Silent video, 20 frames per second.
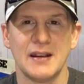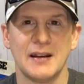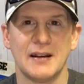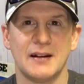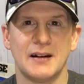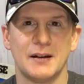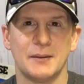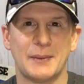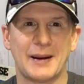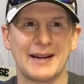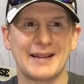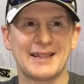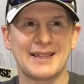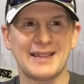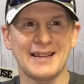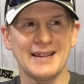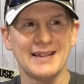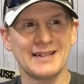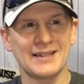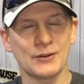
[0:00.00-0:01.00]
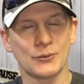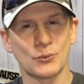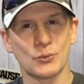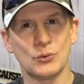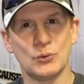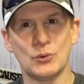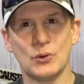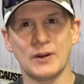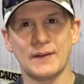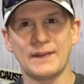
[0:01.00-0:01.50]
Um, I think the
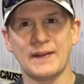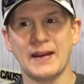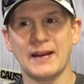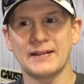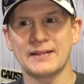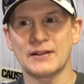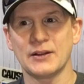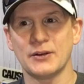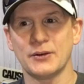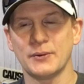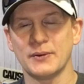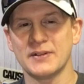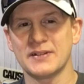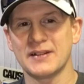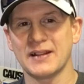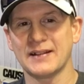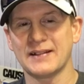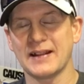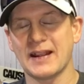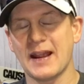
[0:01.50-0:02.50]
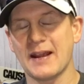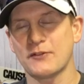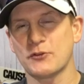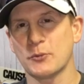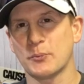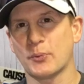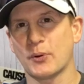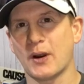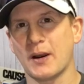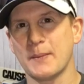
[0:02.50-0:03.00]
rule on that, though, is that they have to
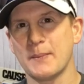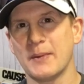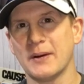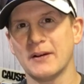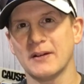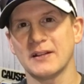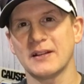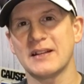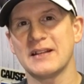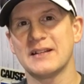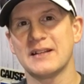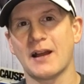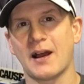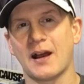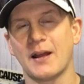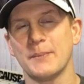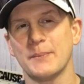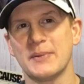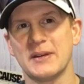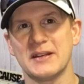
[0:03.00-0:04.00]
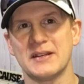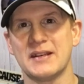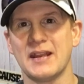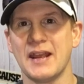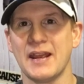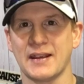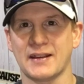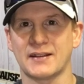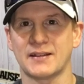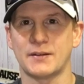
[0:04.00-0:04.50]
primarily not be
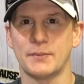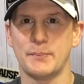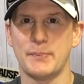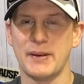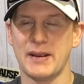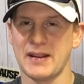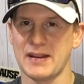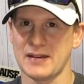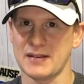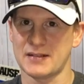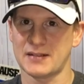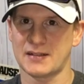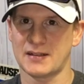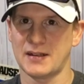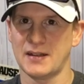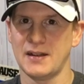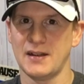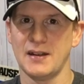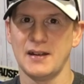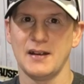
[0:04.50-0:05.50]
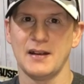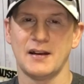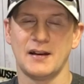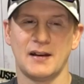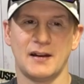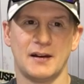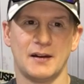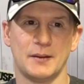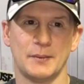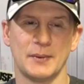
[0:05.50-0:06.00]
text-based.
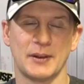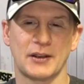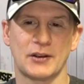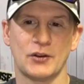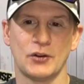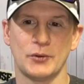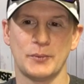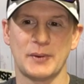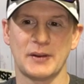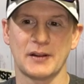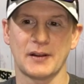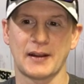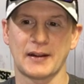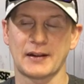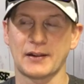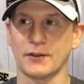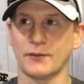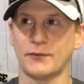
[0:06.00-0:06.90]
Um, it could be like the